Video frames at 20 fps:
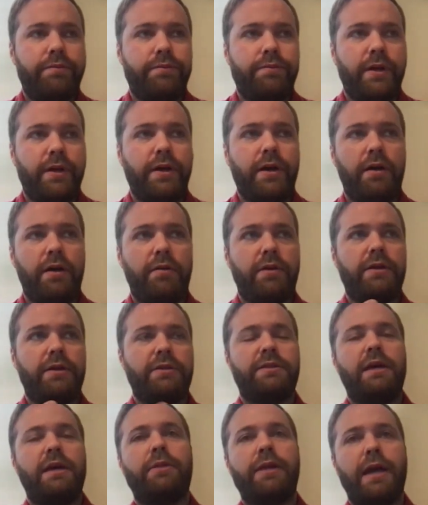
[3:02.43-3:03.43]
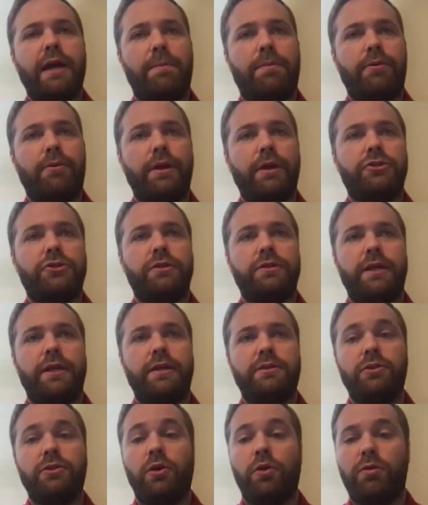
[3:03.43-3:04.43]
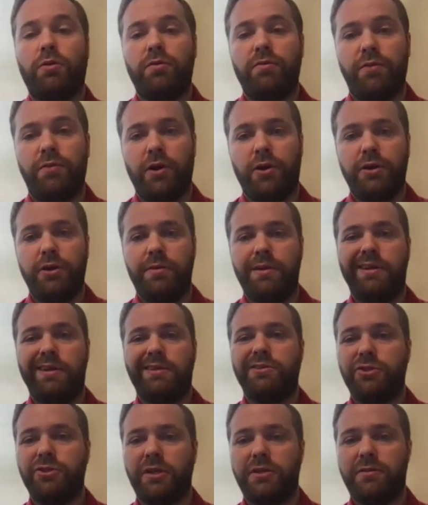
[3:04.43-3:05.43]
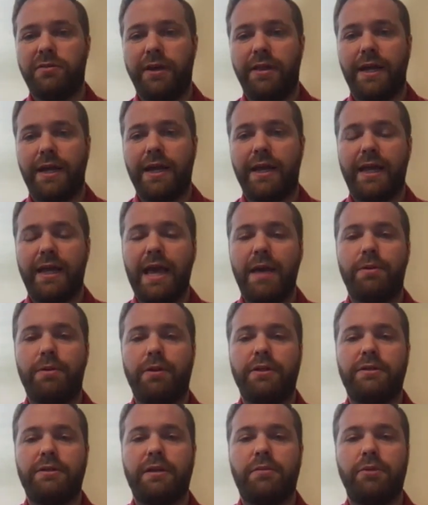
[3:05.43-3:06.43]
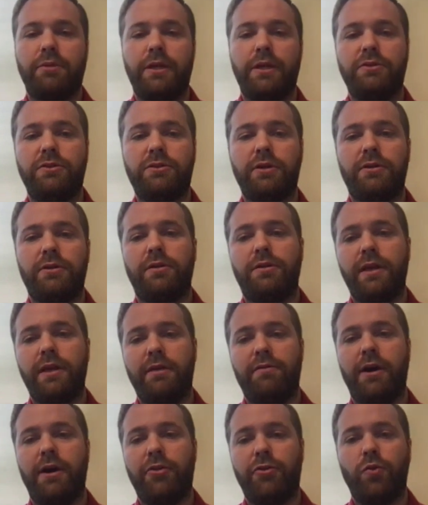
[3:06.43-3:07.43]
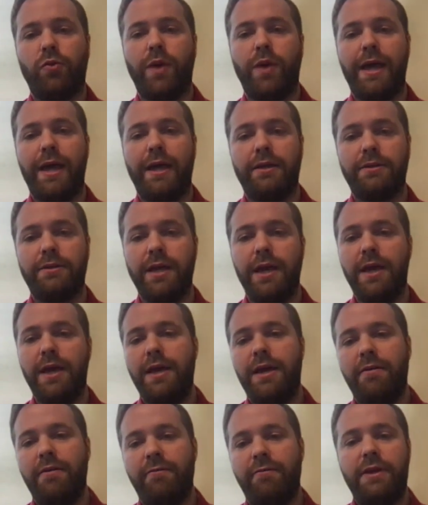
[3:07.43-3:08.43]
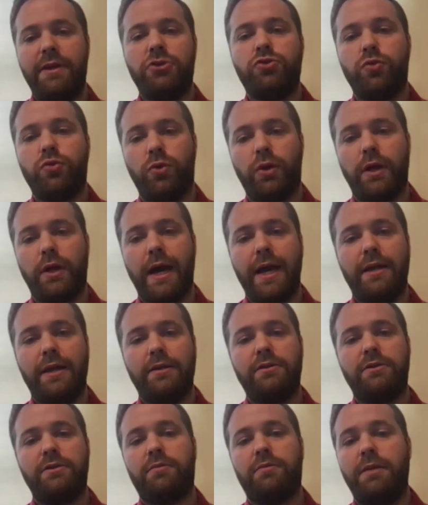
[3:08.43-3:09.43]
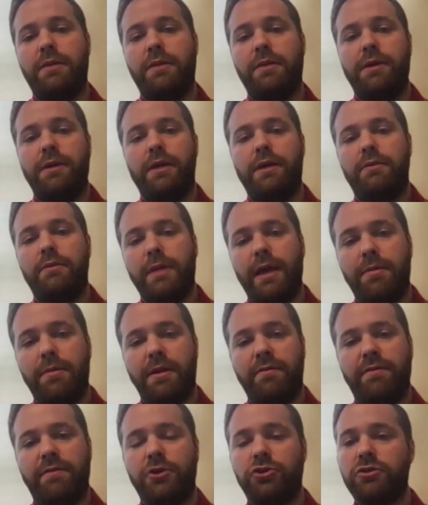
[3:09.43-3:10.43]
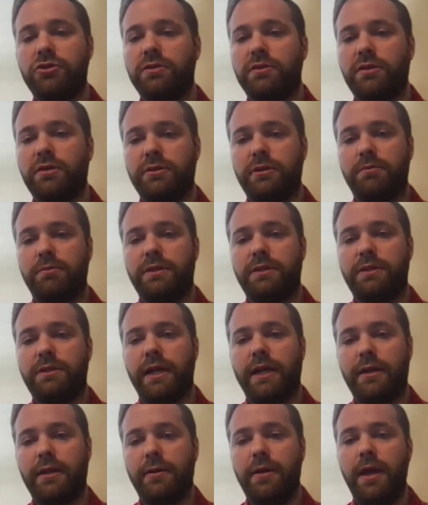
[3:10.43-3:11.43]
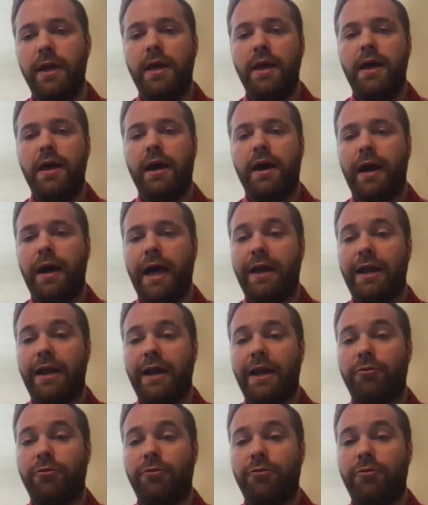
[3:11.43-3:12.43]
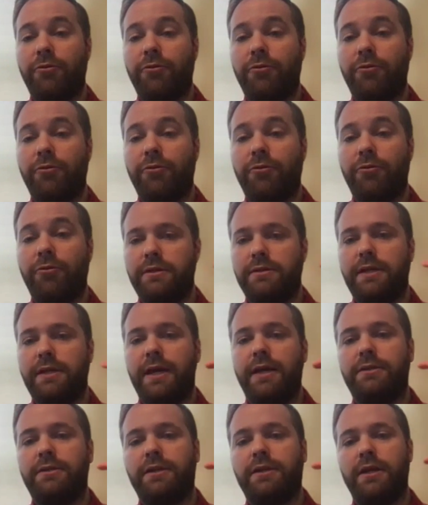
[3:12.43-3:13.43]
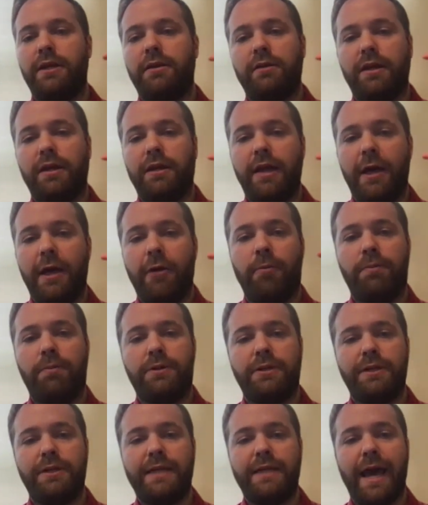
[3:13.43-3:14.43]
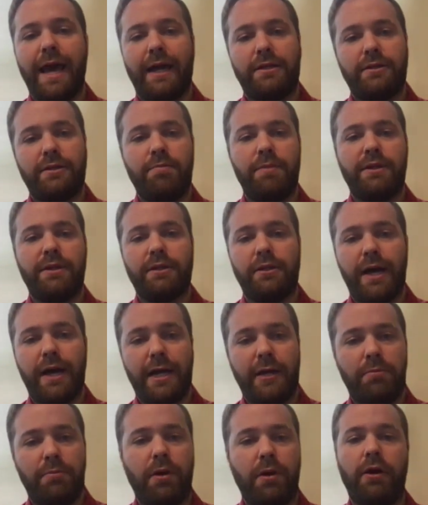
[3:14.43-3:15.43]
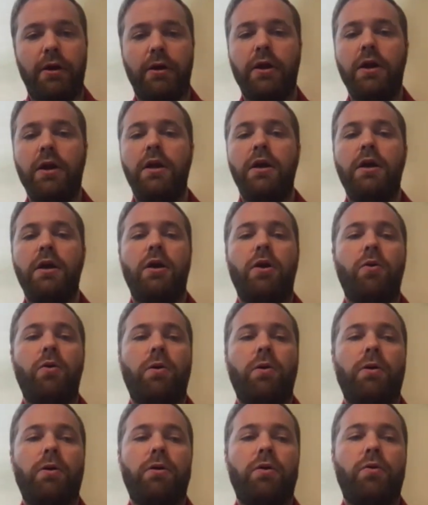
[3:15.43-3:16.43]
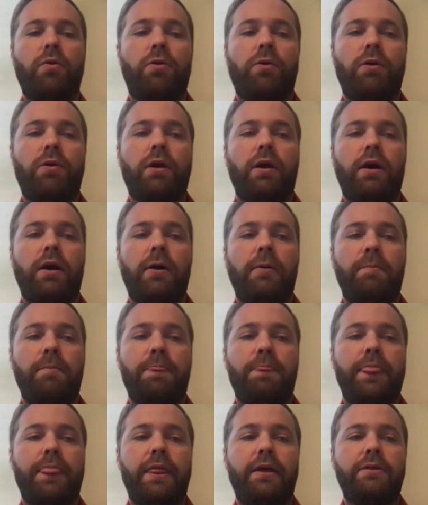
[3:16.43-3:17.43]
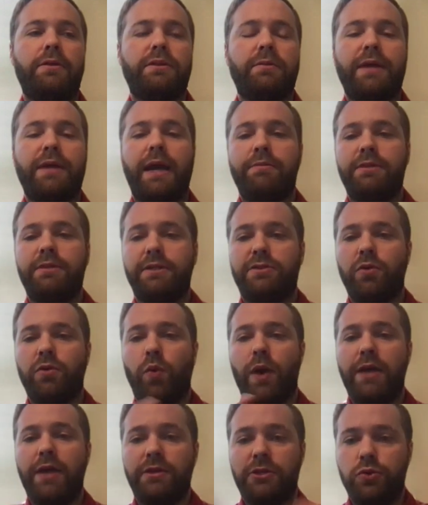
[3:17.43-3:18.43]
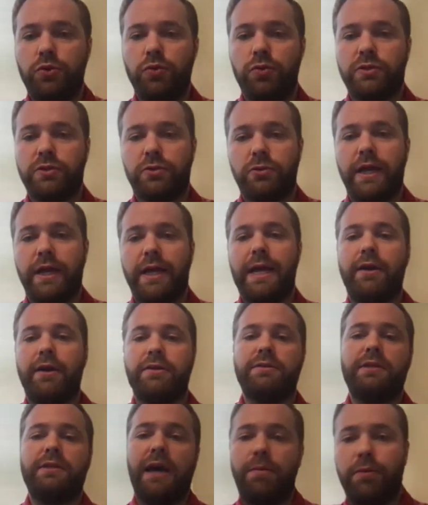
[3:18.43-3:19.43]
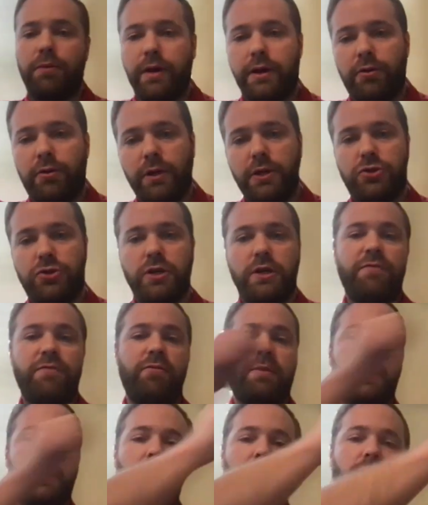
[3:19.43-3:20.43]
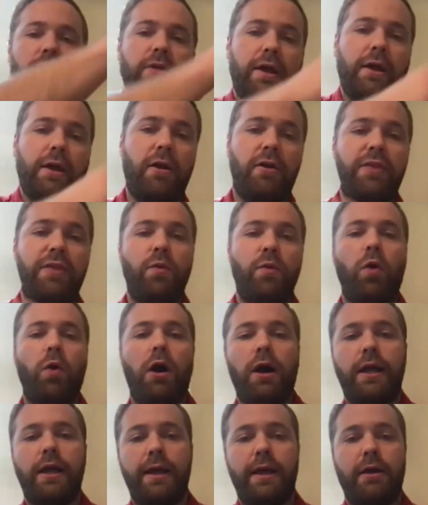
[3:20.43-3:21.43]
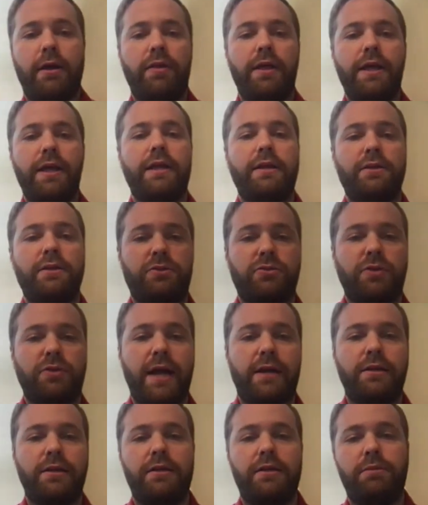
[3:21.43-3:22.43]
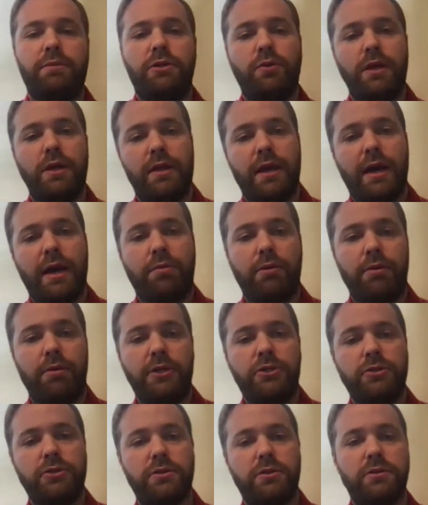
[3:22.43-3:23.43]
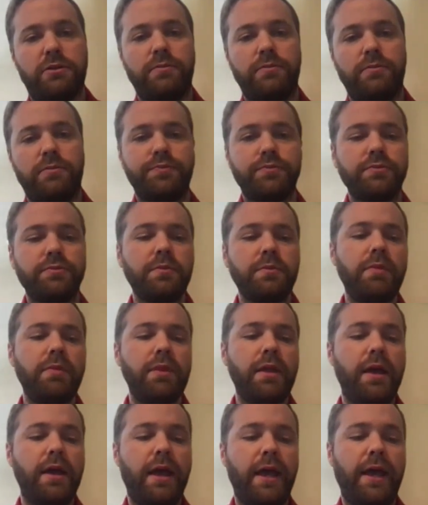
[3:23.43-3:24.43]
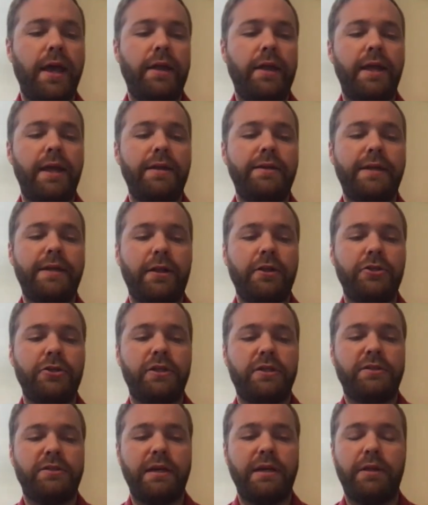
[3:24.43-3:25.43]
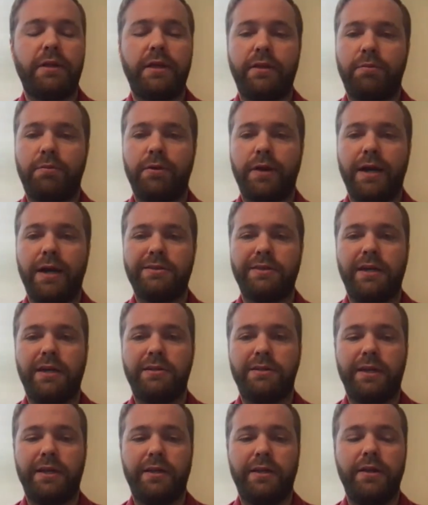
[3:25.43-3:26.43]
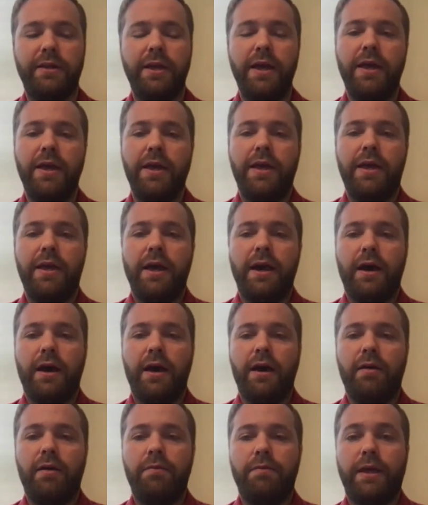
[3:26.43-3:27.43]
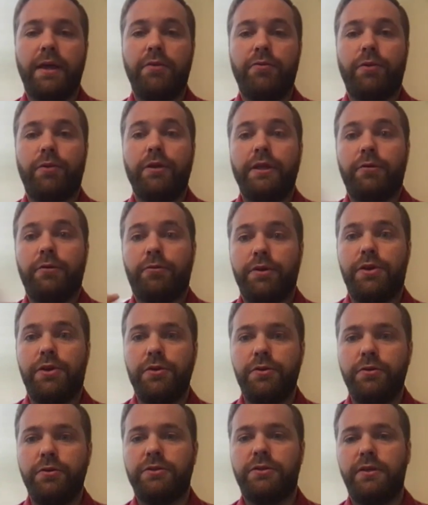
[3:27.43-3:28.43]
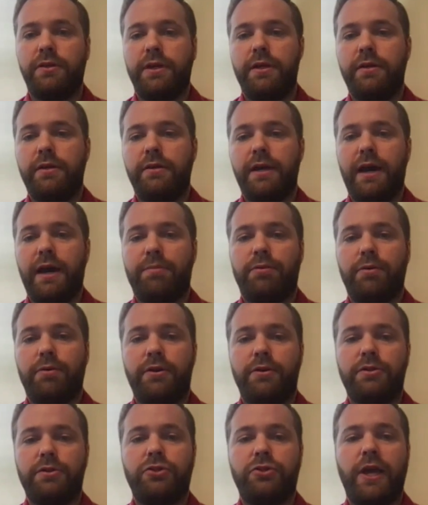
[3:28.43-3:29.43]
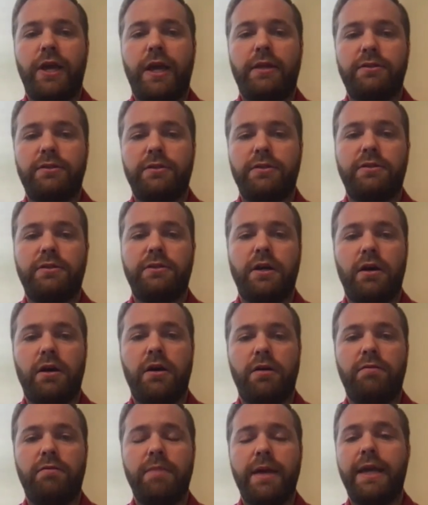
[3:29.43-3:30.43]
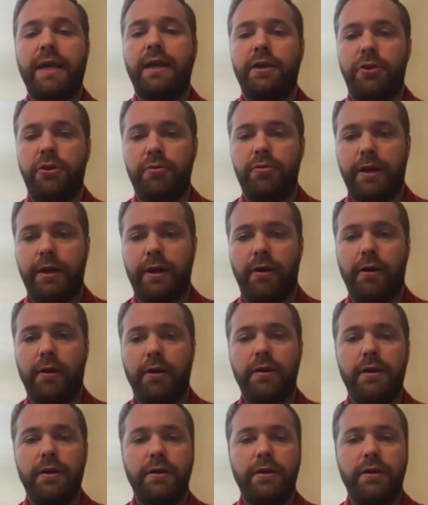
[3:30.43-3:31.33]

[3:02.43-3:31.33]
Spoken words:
an assembly operation that is lower in volume and doesn't justify that kind of capital assembly, you start to think of other ways, visual guidance, maybe vision systems that can, at a relatively low cost these days, can help detect a misaligned part, or sometimes it's the way the tools are laid out. Is the operator reaching from here to there? Are they walking? Are they getting distracted in between the operations? And intelligent assembly of the process can really reduce the operator's chances of making a human error.